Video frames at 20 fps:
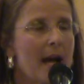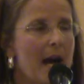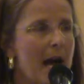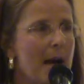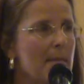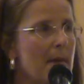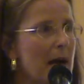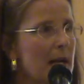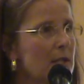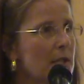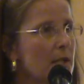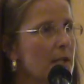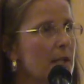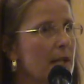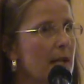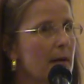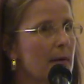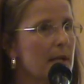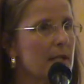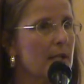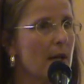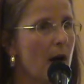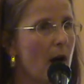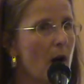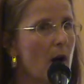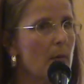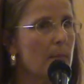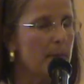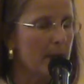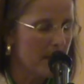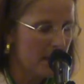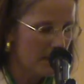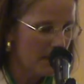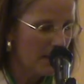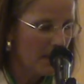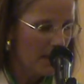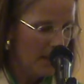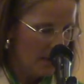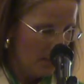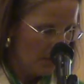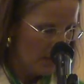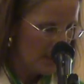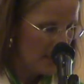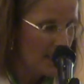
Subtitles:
I'm actually going to open with